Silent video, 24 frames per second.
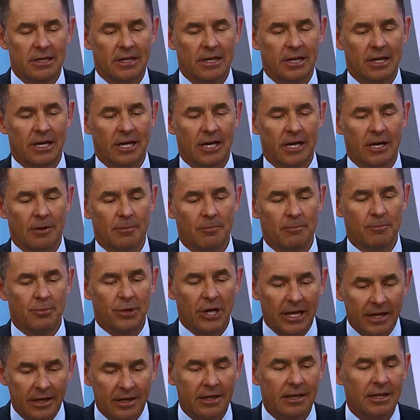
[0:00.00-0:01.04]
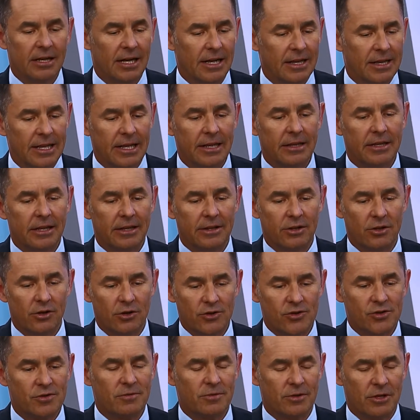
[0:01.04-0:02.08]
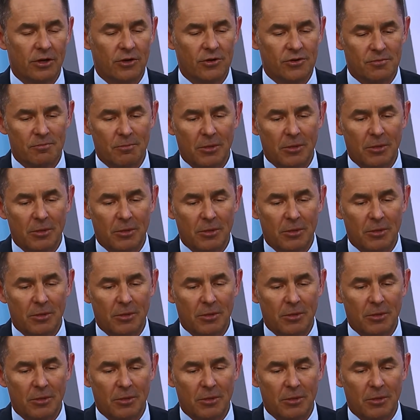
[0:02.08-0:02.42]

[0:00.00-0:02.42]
But I think that there's